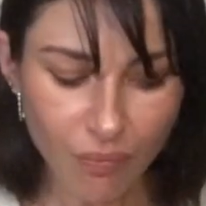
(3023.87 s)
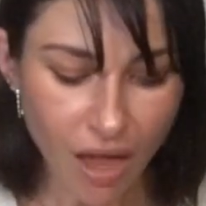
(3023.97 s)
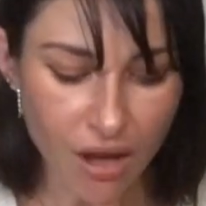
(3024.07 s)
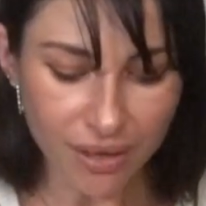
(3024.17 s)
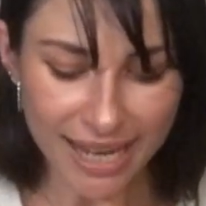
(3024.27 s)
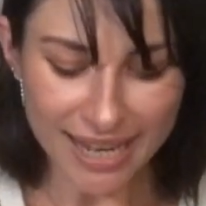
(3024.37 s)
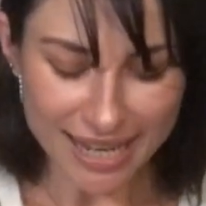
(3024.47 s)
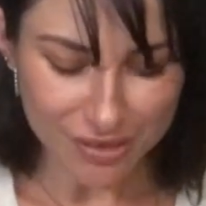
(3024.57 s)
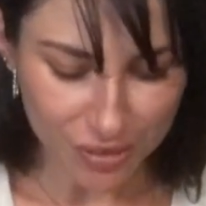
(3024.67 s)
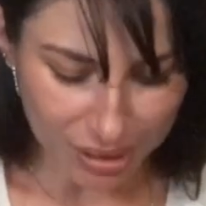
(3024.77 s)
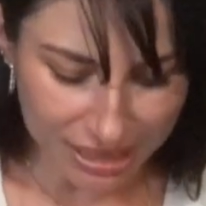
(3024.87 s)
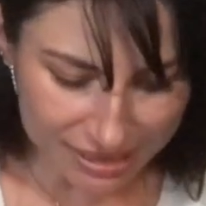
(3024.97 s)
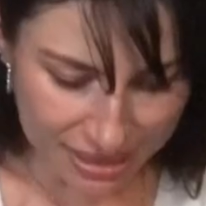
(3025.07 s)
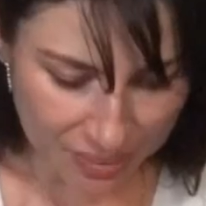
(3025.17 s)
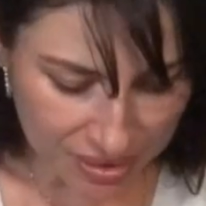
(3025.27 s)
Okay, guys, so
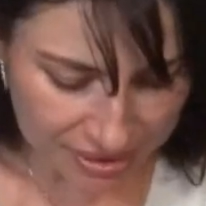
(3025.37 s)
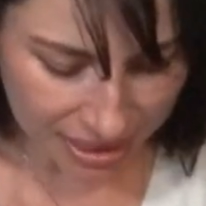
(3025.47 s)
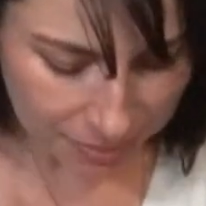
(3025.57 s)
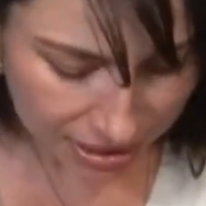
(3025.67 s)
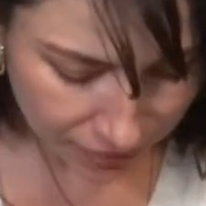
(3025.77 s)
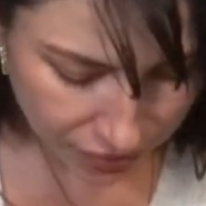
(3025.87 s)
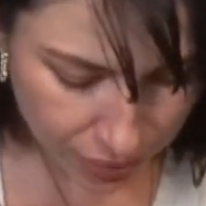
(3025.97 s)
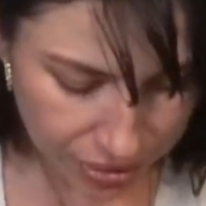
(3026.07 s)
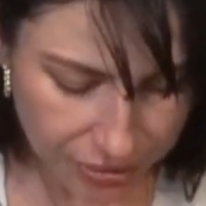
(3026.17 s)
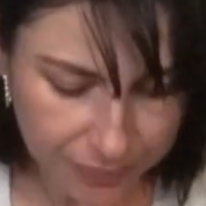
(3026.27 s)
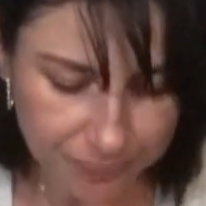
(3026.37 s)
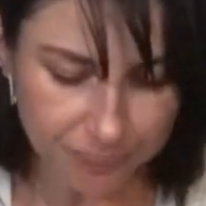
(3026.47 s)
let's see what's coming up for you.